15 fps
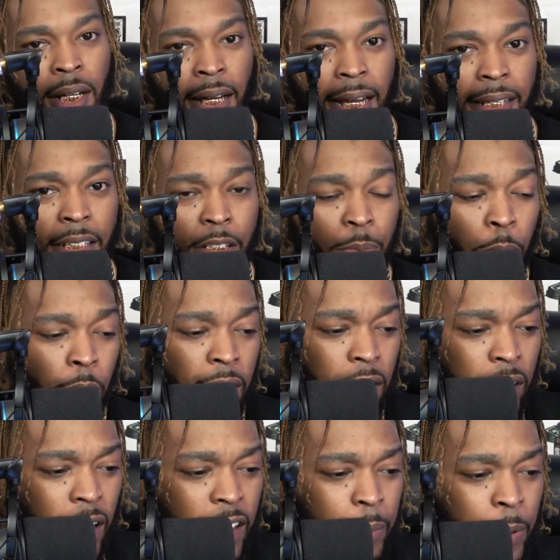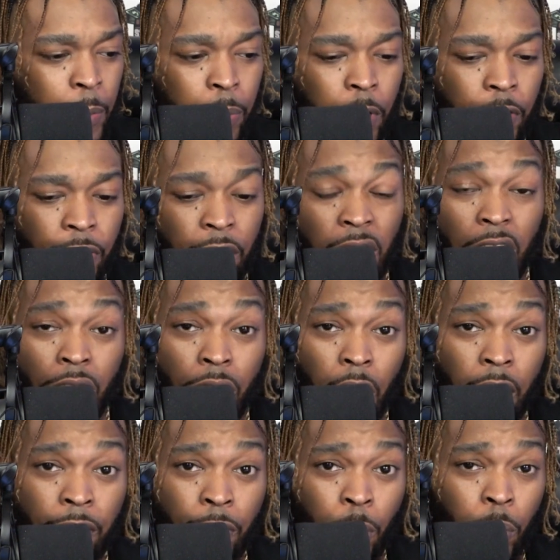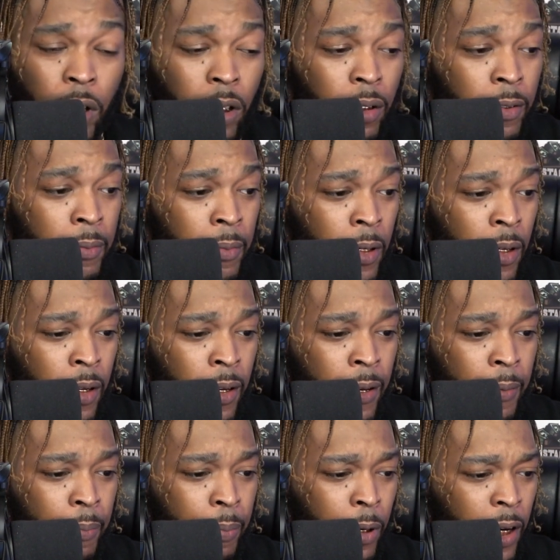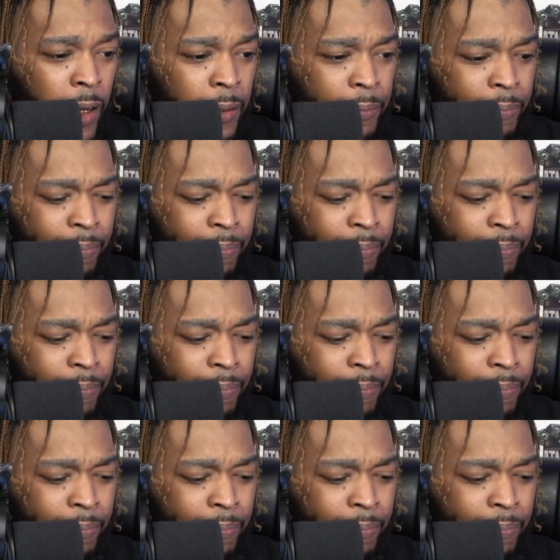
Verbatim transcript: At this point, a lot of people are feeling sorry for Will, but.